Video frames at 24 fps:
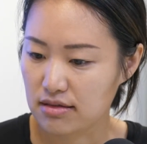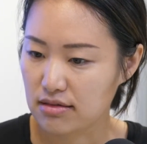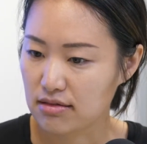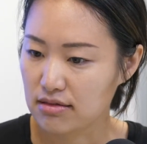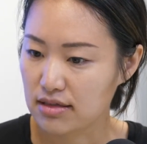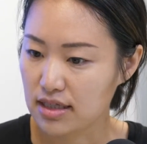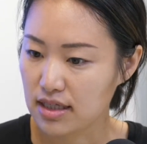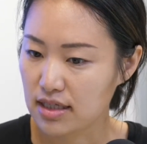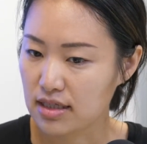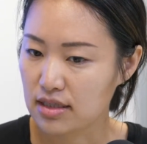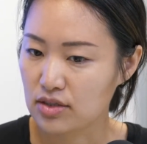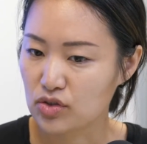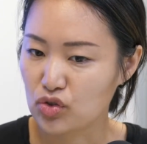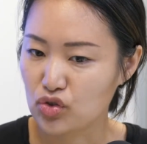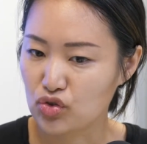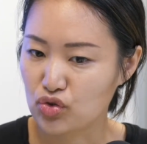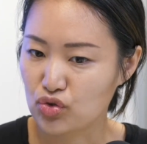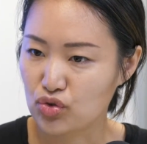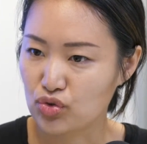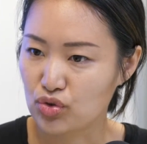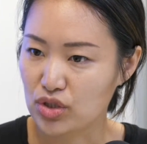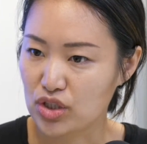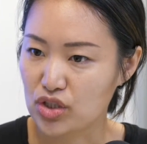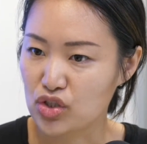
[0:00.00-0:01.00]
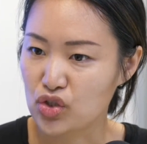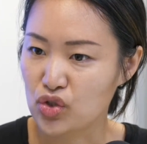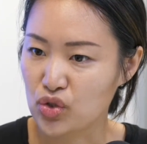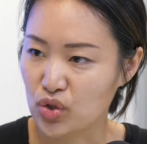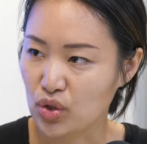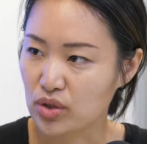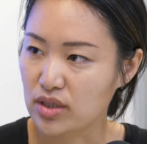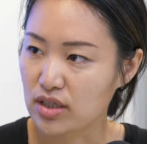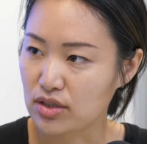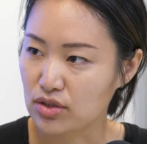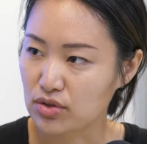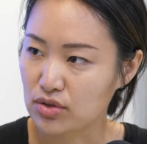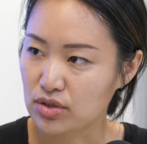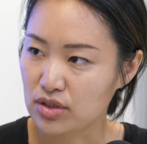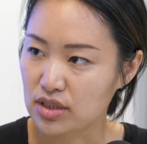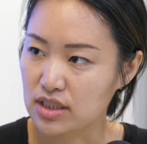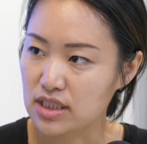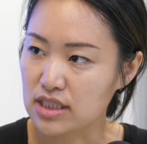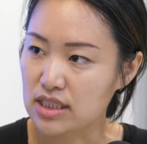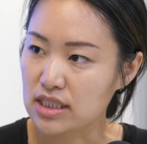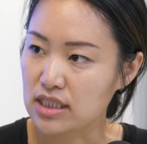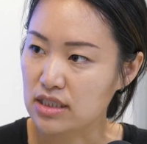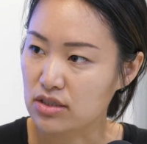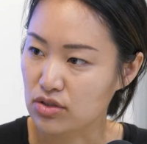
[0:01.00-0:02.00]
things to ensure that you're
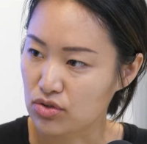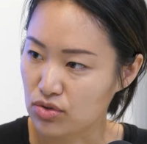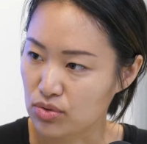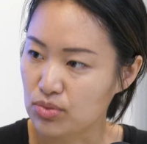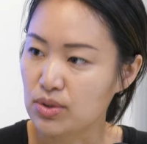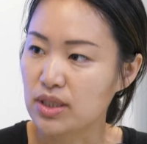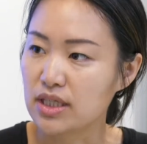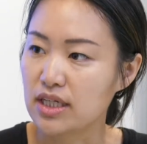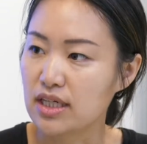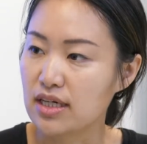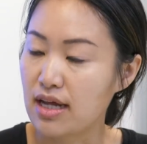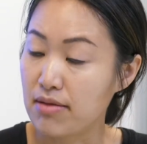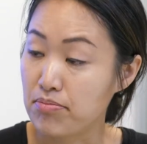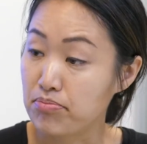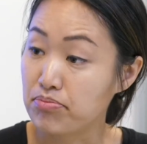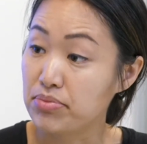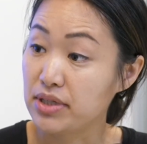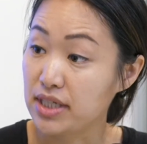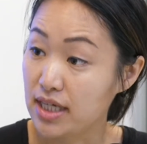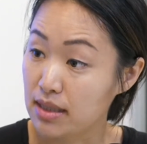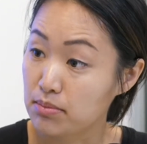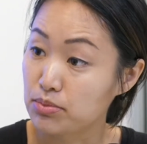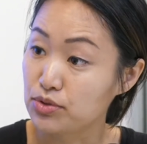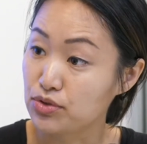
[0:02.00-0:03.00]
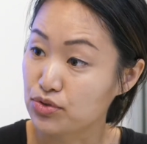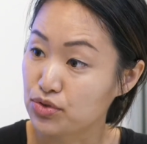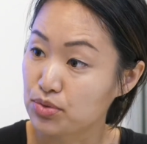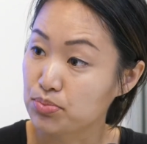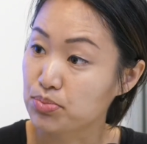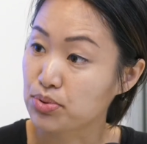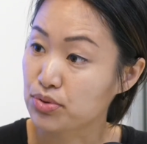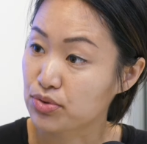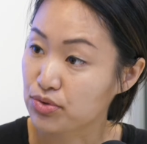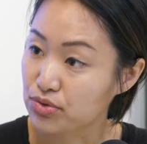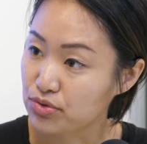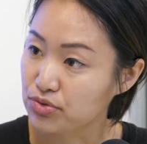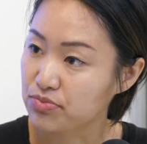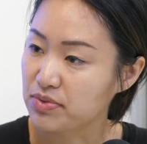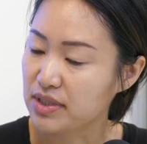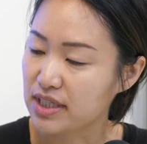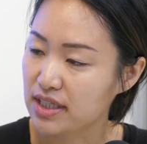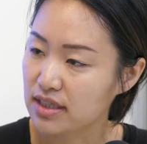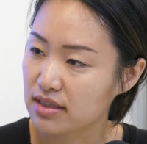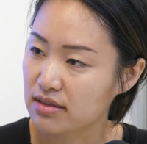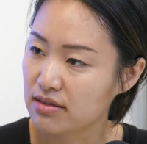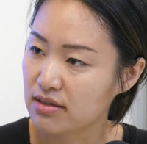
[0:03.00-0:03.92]
indeed doing it and be able to prove it.